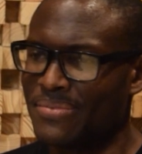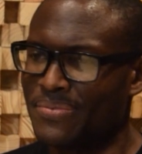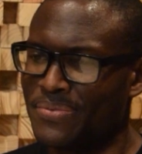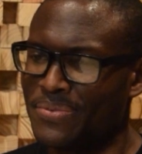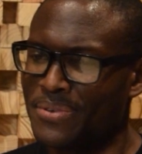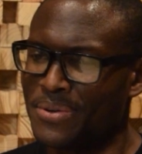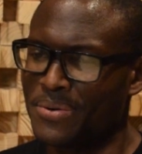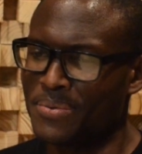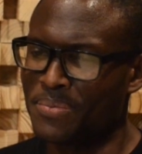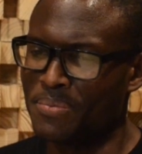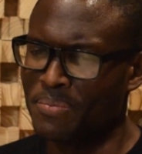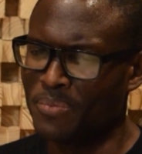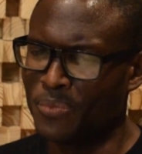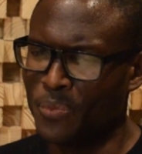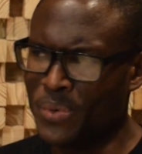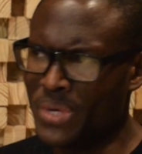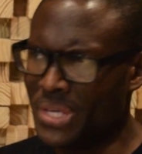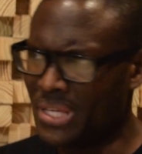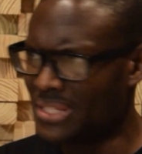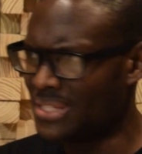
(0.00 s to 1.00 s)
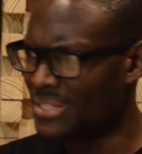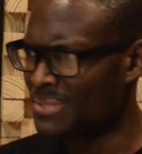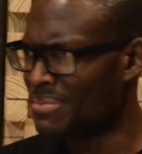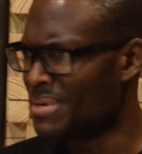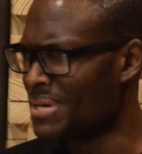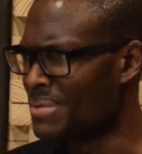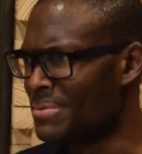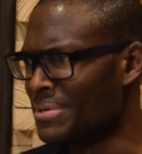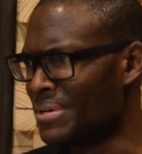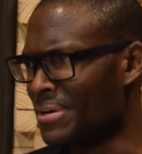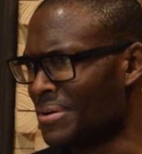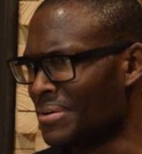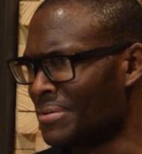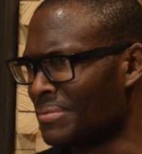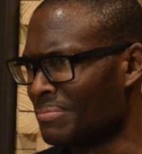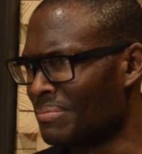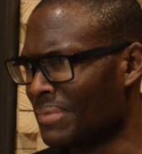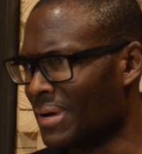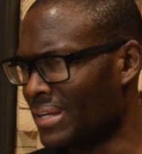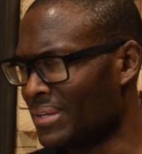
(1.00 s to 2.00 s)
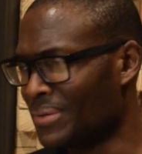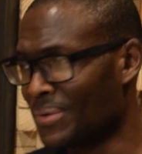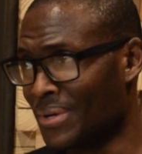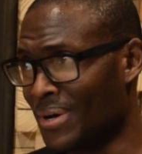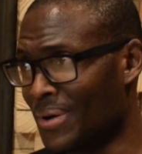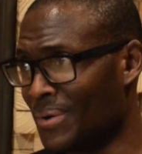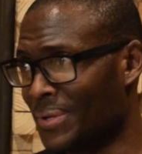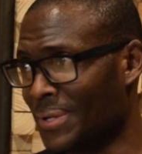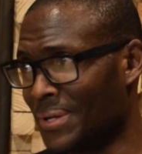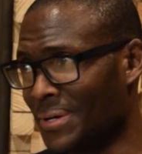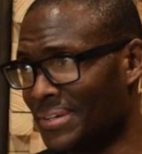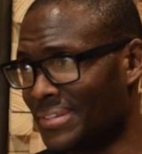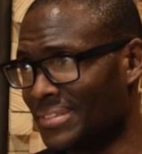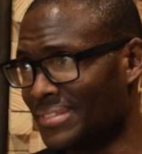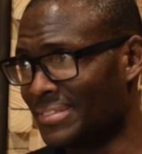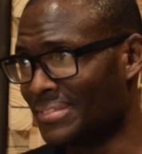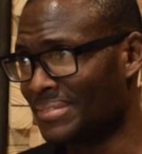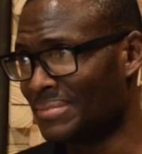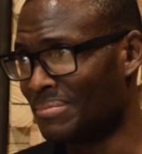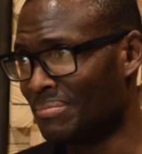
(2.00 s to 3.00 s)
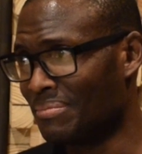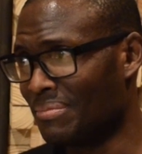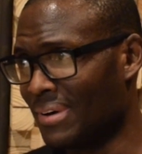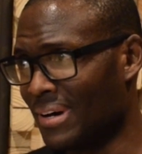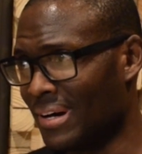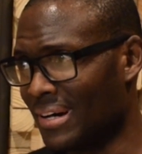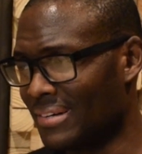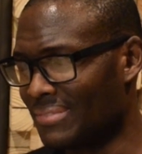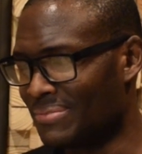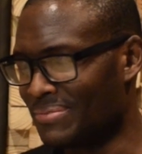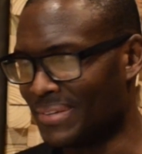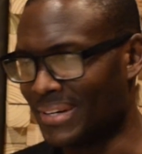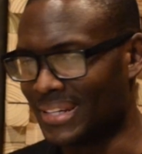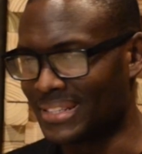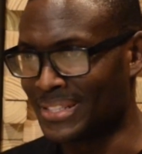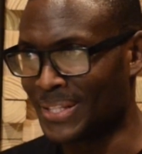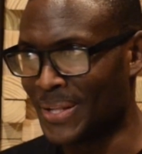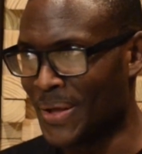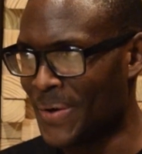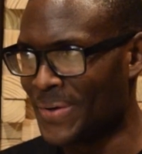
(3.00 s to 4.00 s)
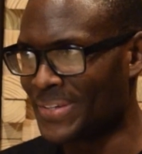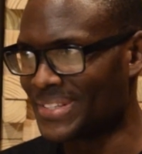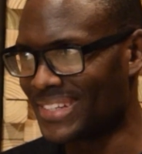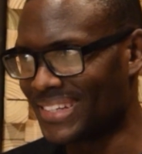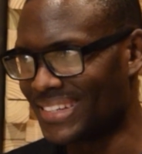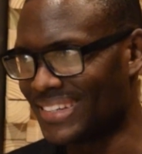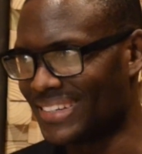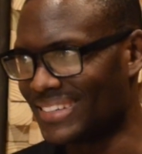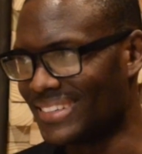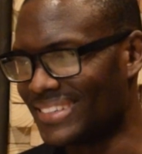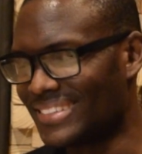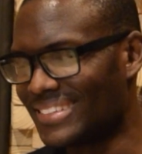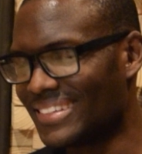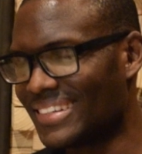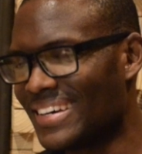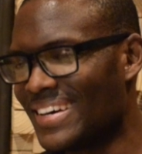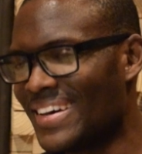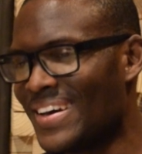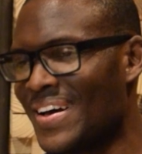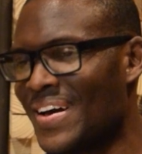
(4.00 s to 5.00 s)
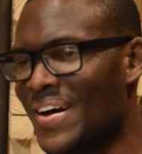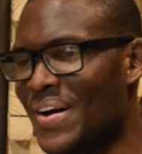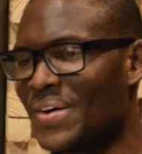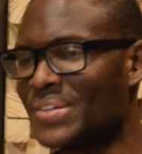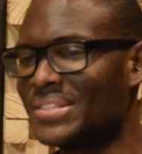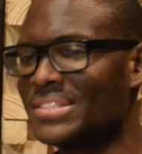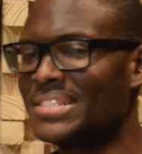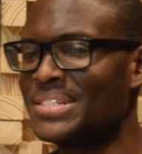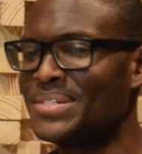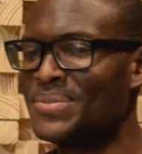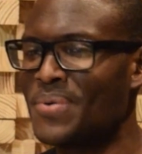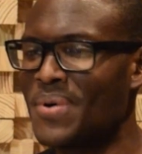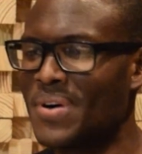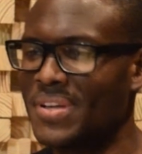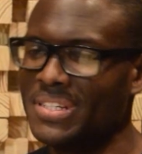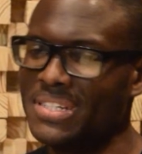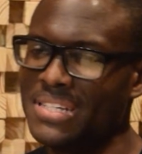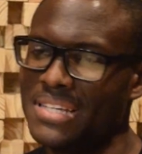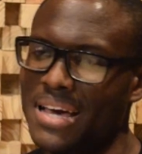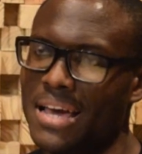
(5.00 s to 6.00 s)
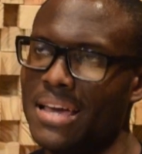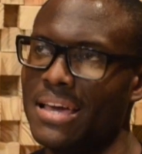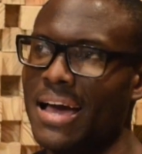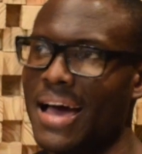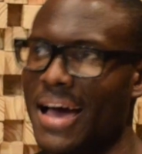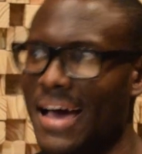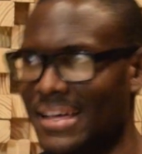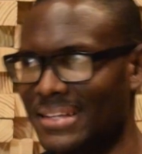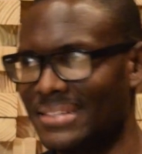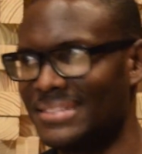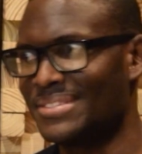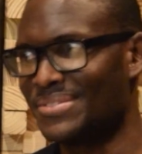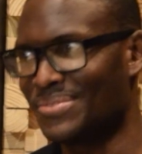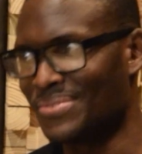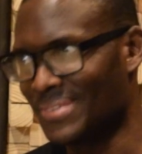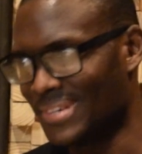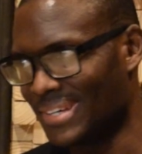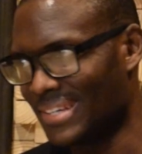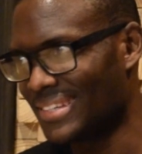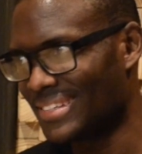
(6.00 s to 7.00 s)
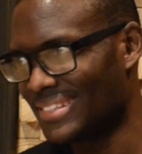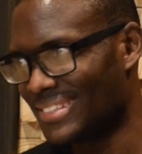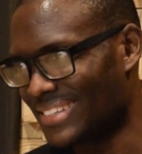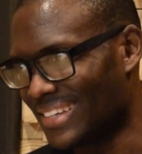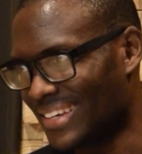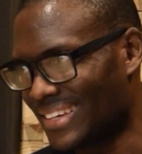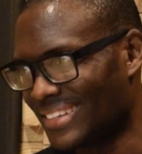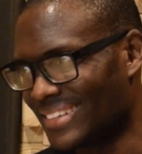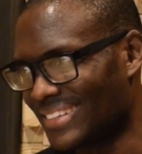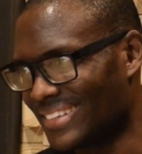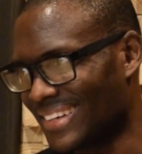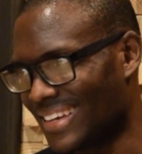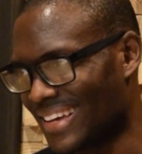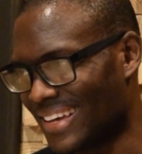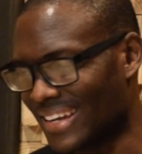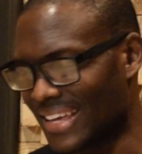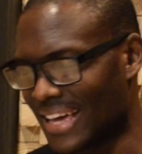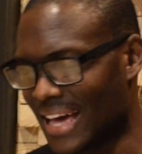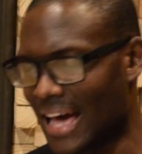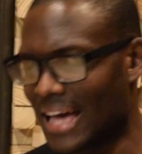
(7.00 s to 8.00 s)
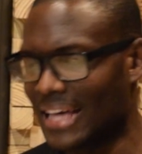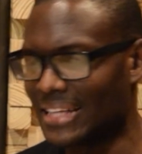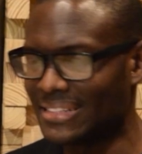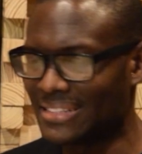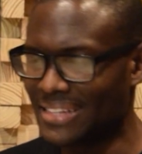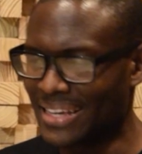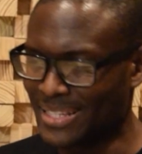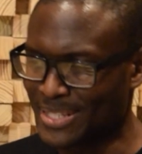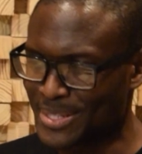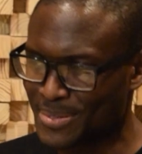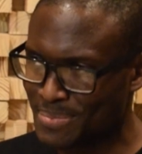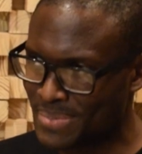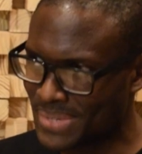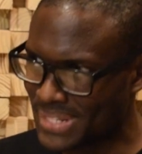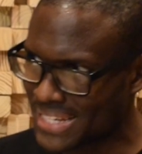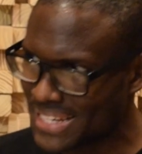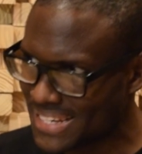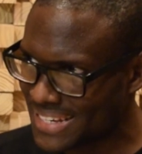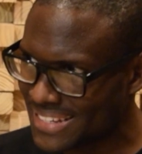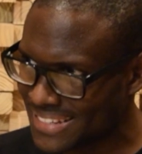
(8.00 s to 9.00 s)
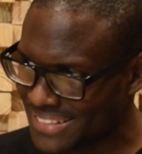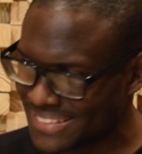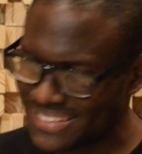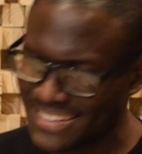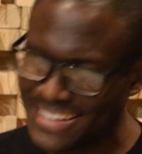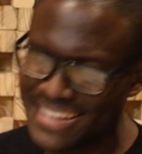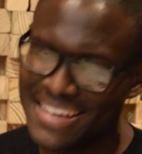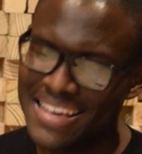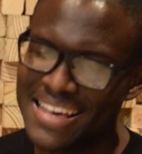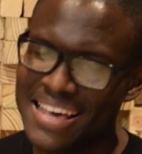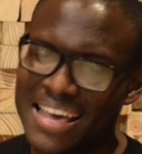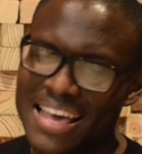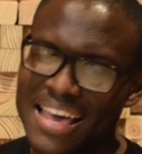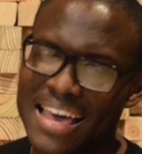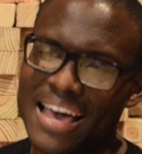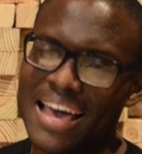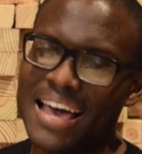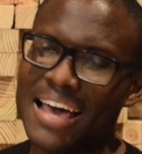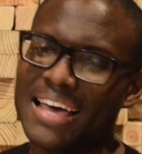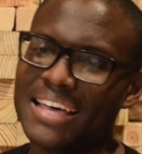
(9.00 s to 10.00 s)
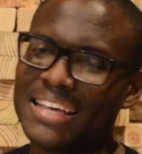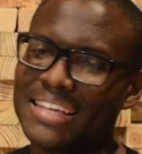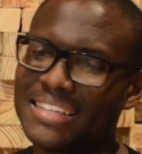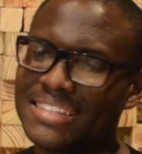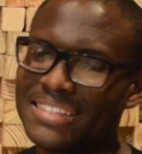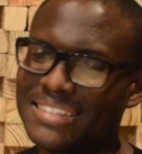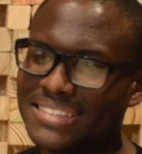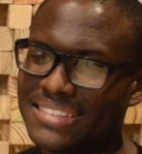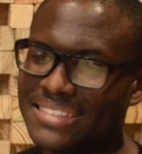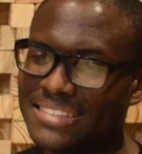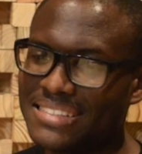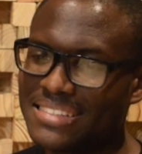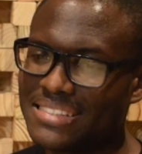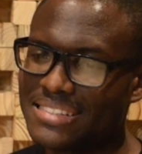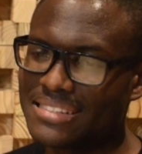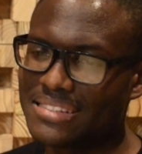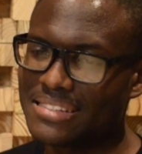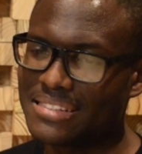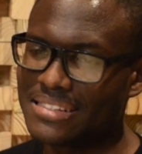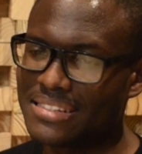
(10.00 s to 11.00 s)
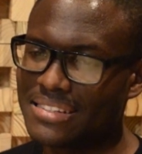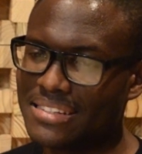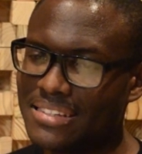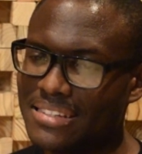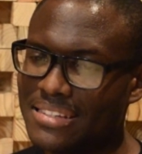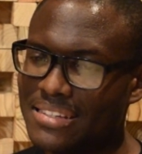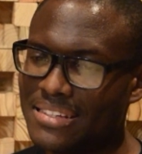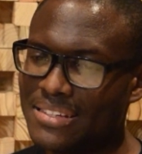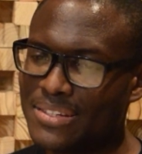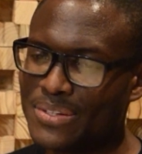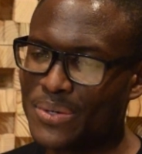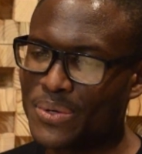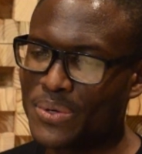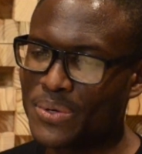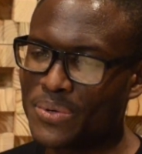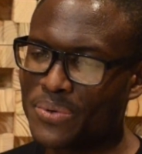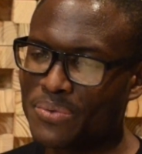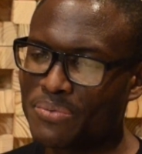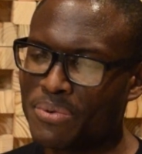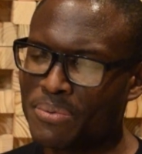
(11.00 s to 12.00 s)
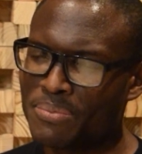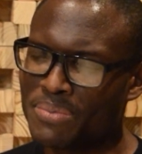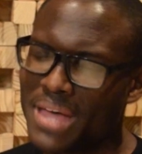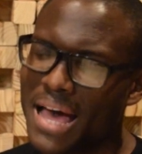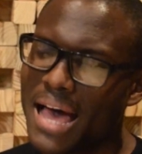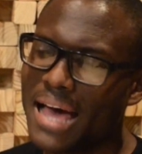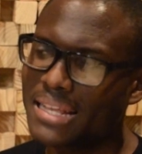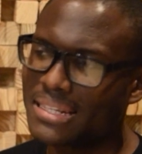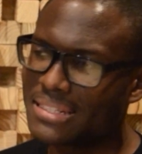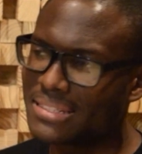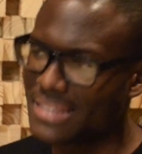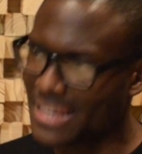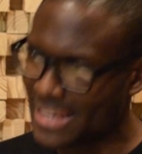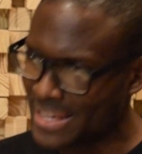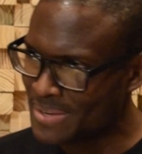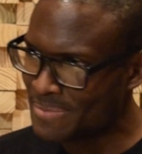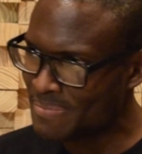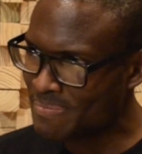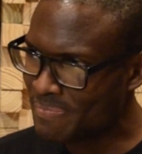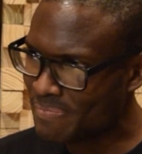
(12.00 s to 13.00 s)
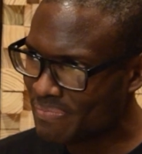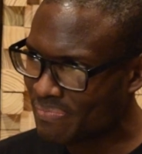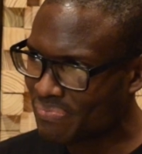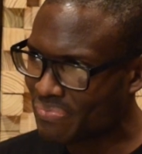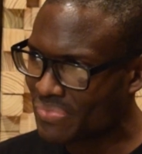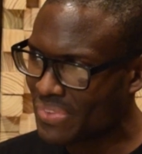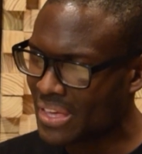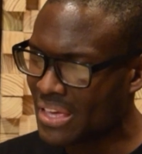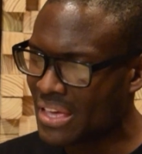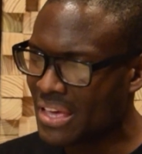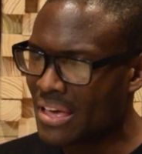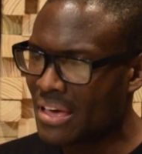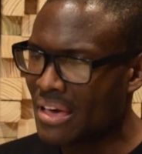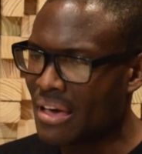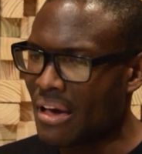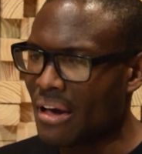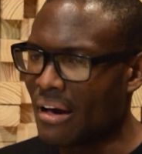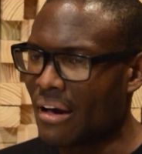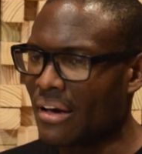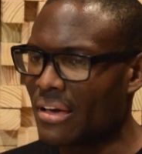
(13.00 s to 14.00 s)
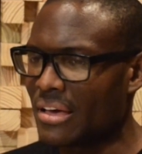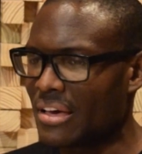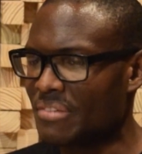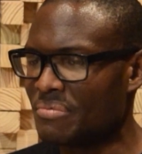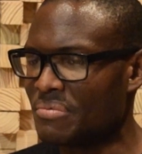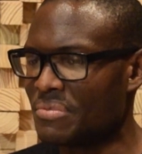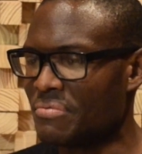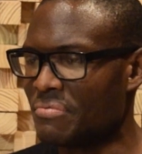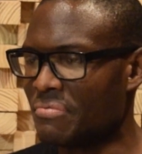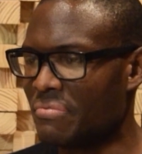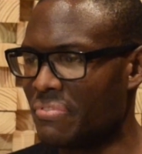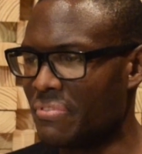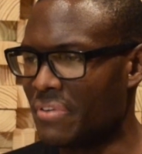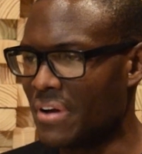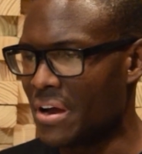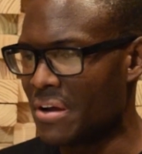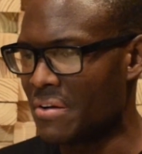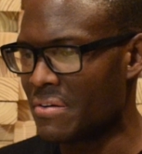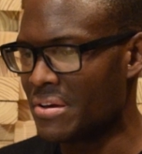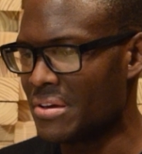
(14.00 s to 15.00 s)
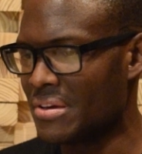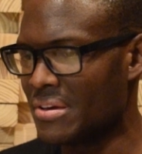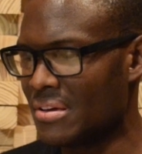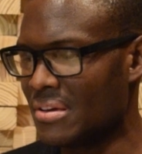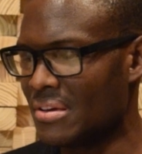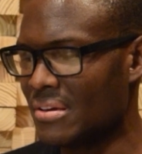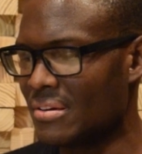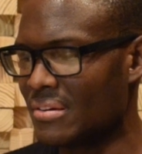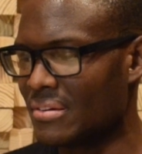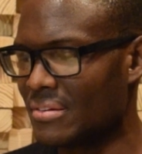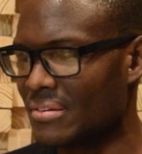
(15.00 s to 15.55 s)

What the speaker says: for weeks, maybe, or I don't know how long, but for as long as I could, until one day I had to face it, and I had to explain, and from that time I have been very